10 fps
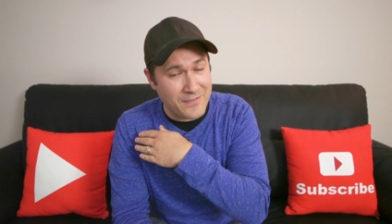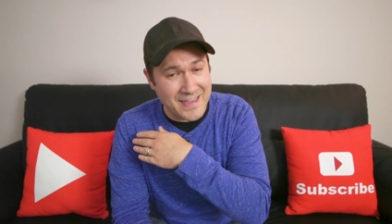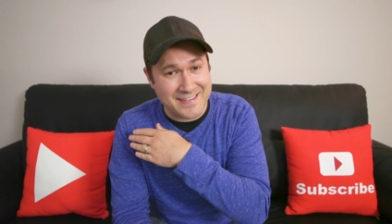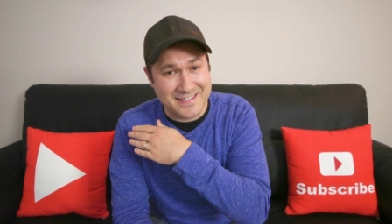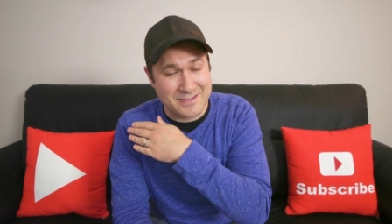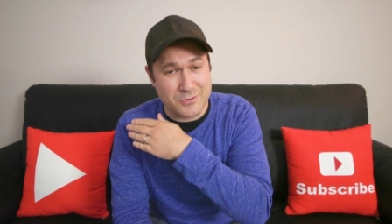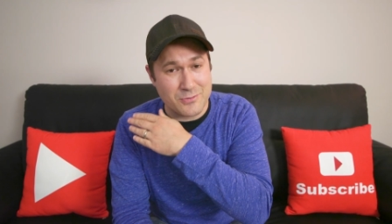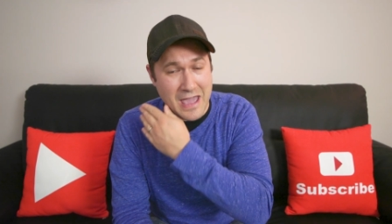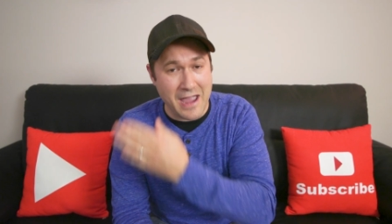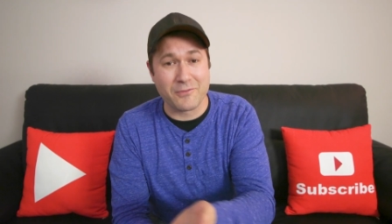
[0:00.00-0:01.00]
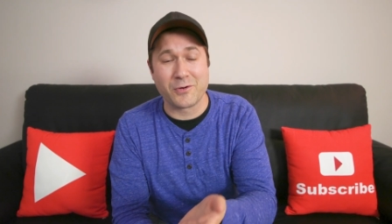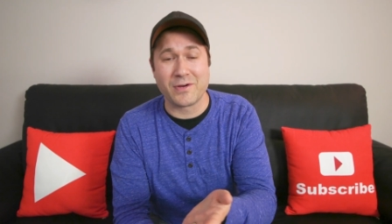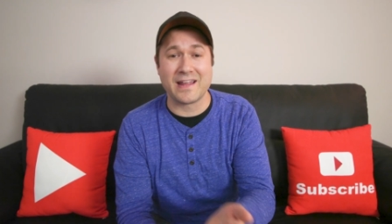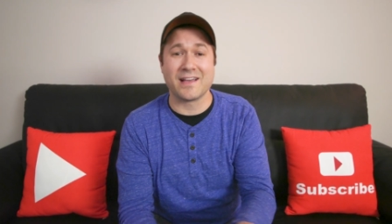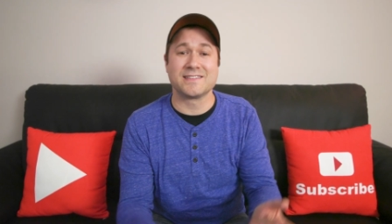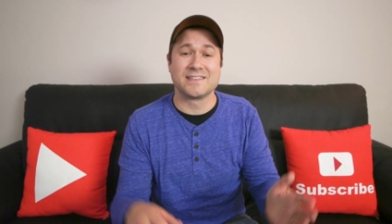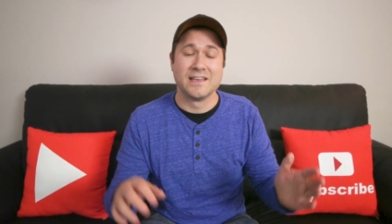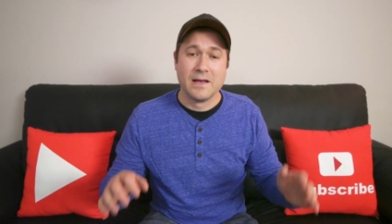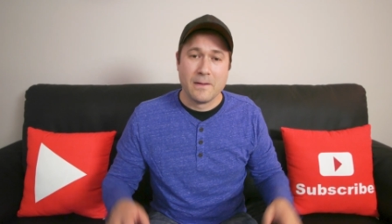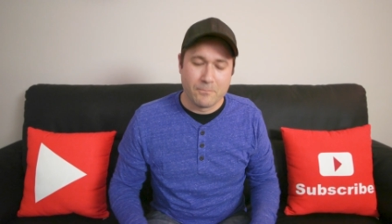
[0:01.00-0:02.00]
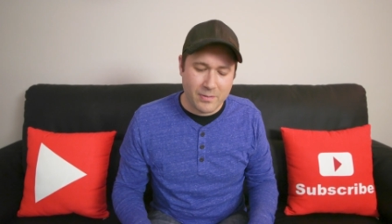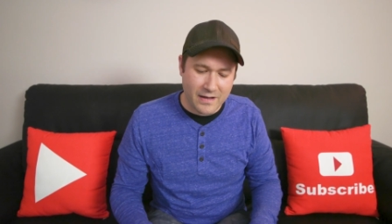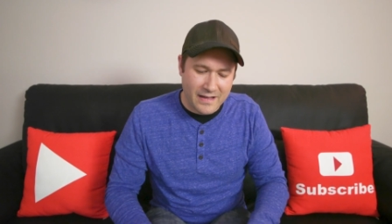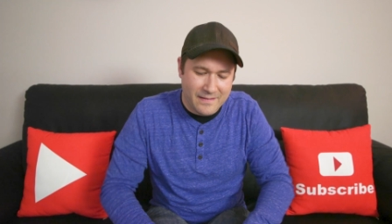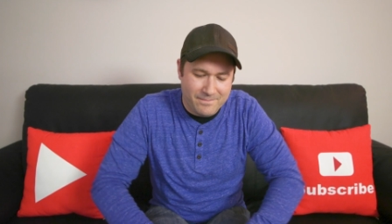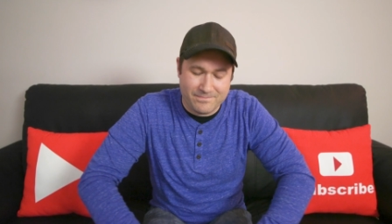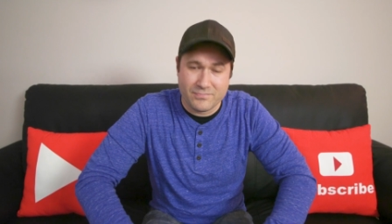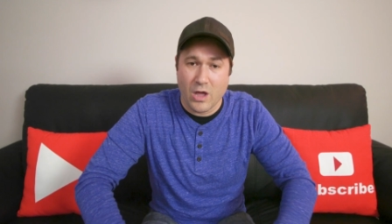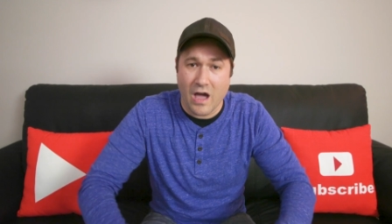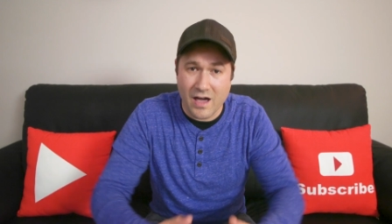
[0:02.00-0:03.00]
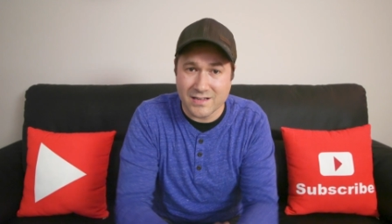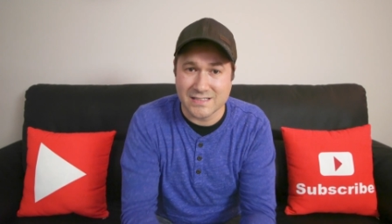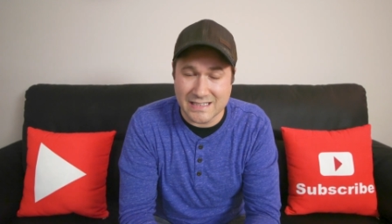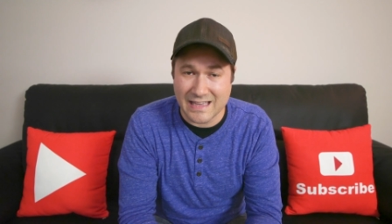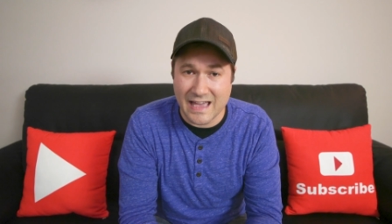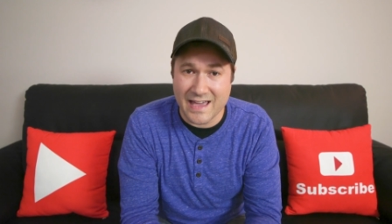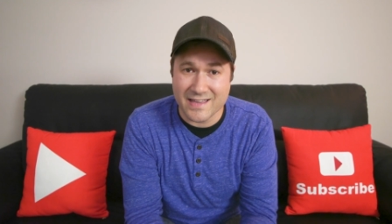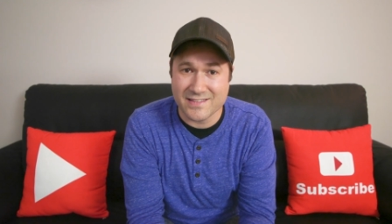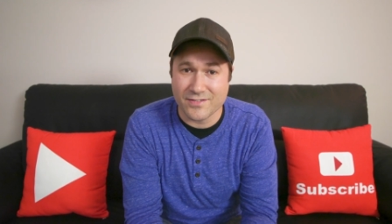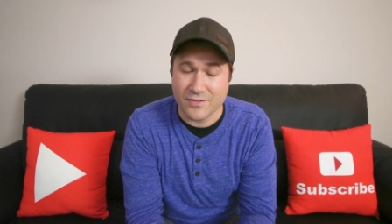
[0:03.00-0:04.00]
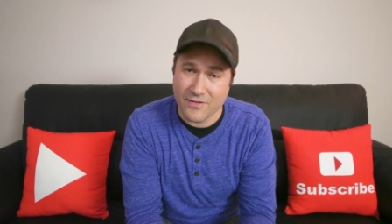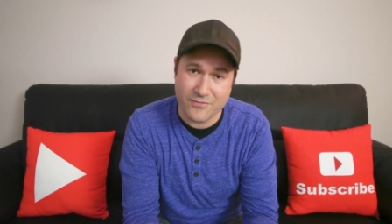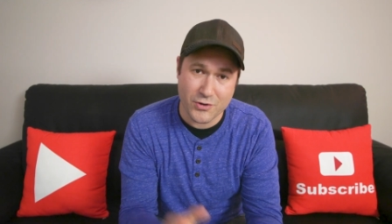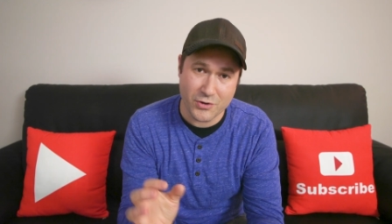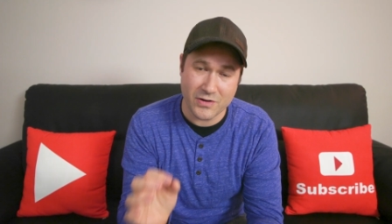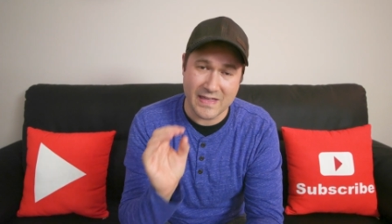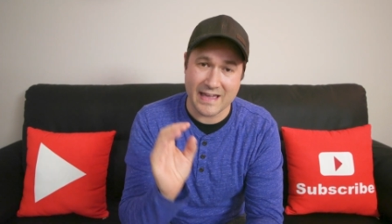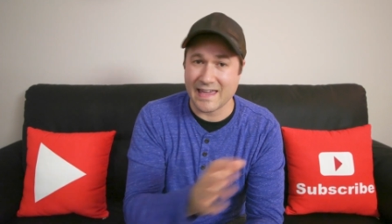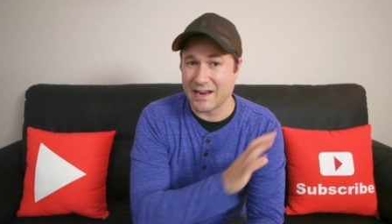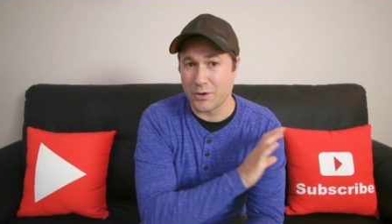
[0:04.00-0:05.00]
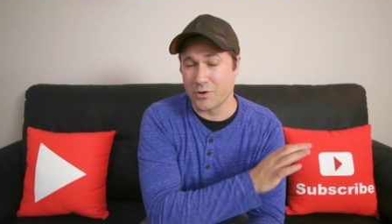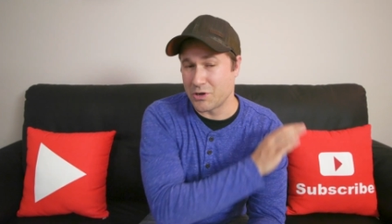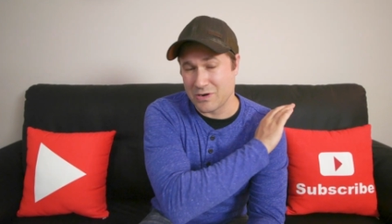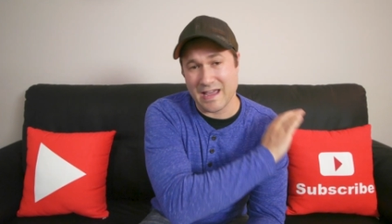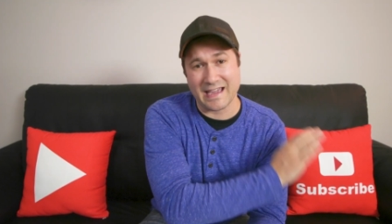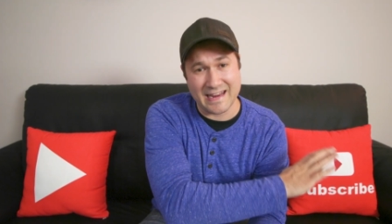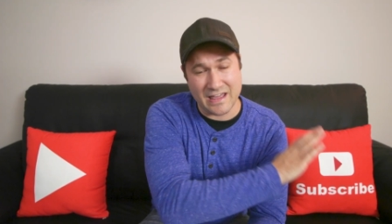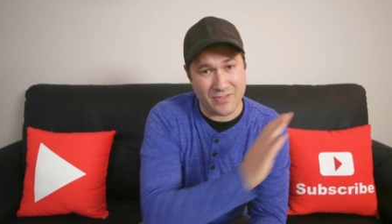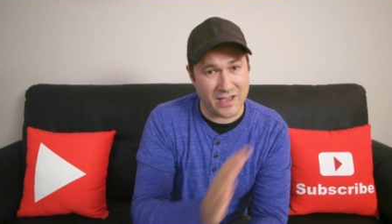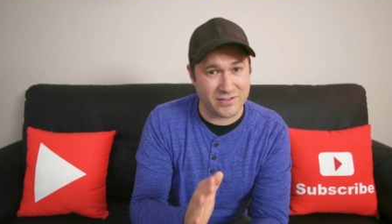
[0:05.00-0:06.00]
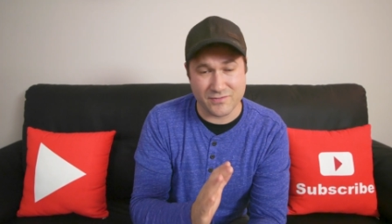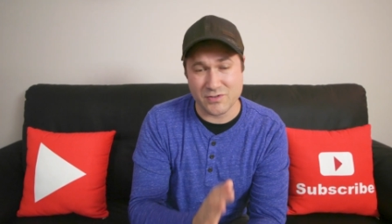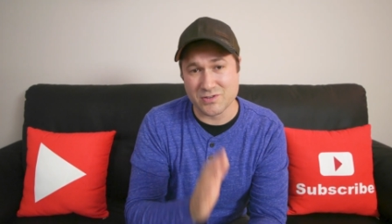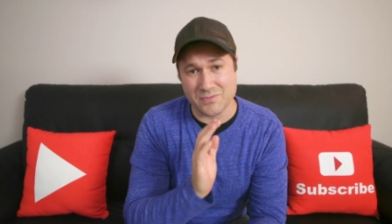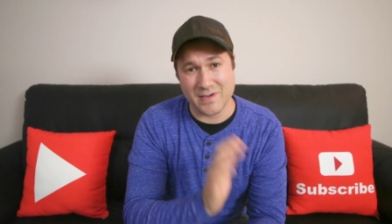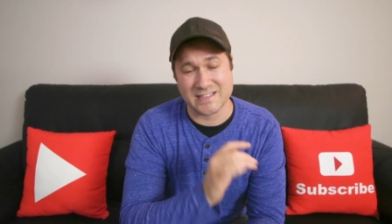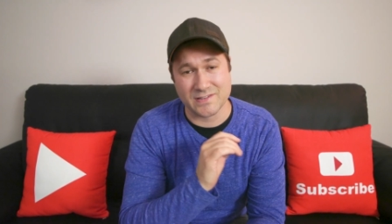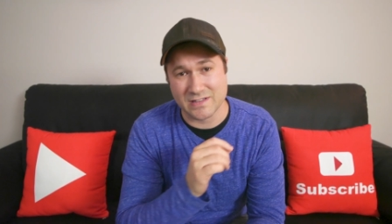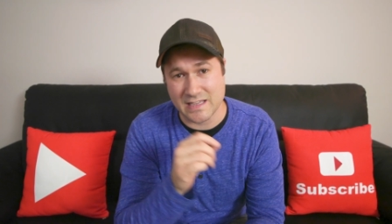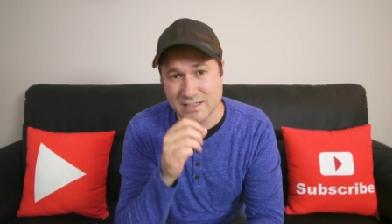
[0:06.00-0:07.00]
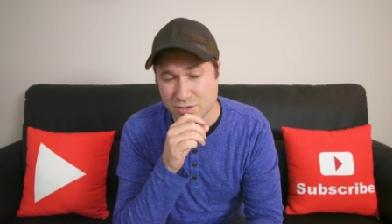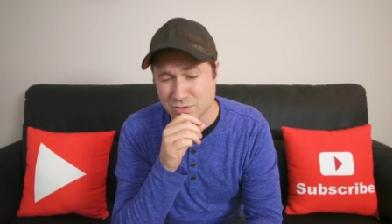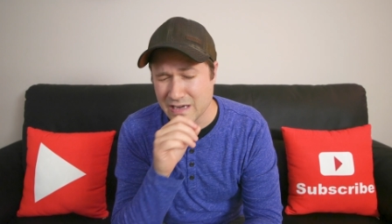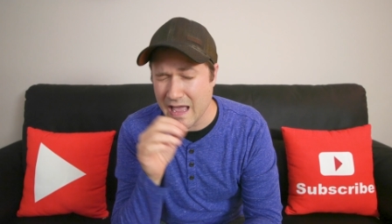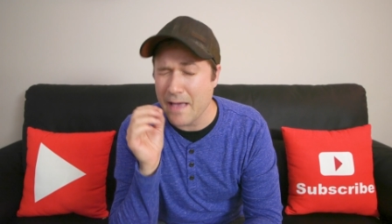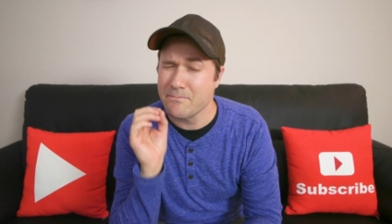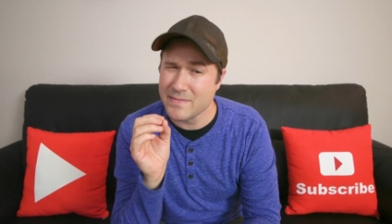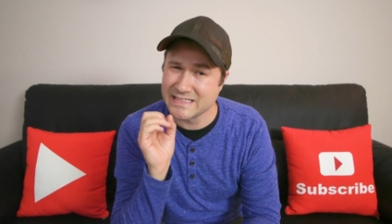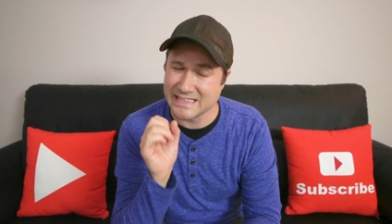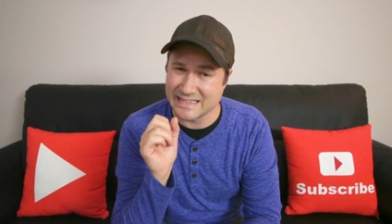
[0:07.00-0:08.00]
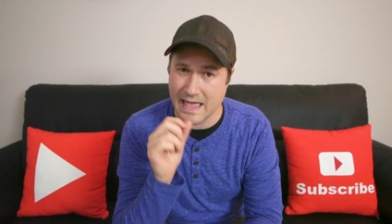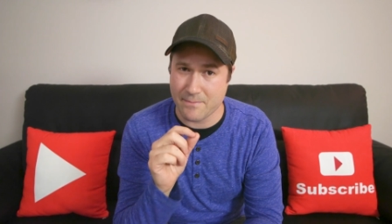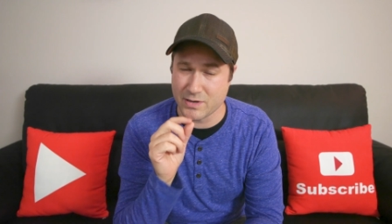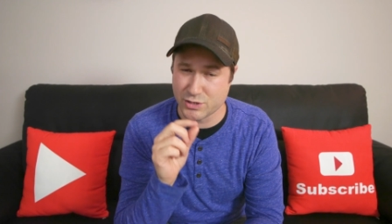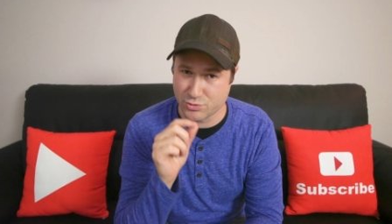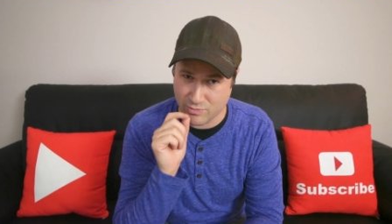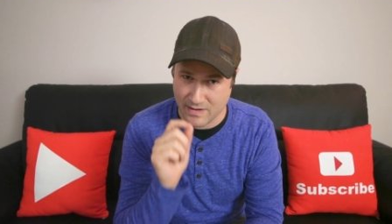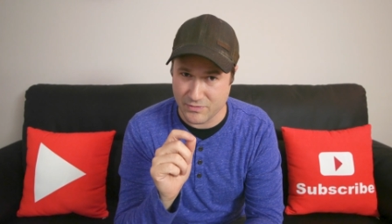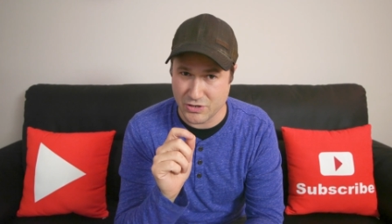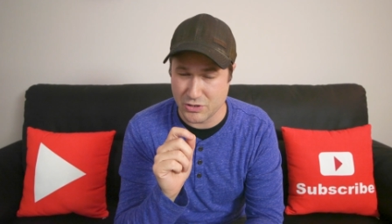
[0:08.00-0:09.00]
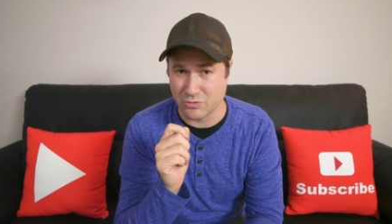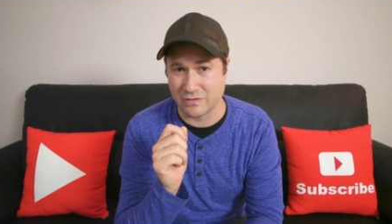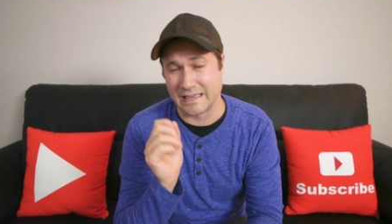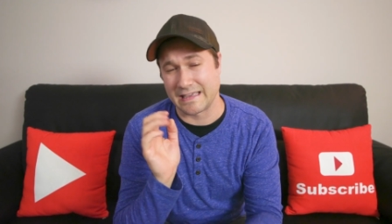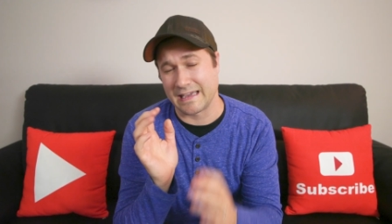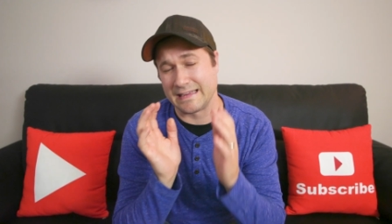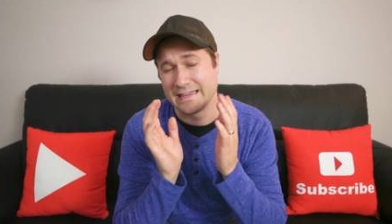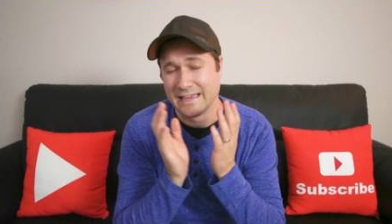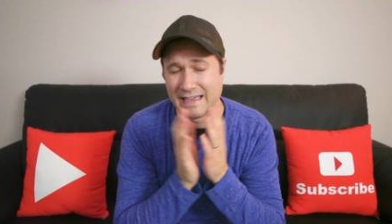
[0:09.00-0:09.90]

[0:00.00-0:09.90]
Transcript: face to everyone else, but Honestly, guys, if you're in that category, you're not getting a thousand views in the past seven days. You're not missing that much revenue. Like I,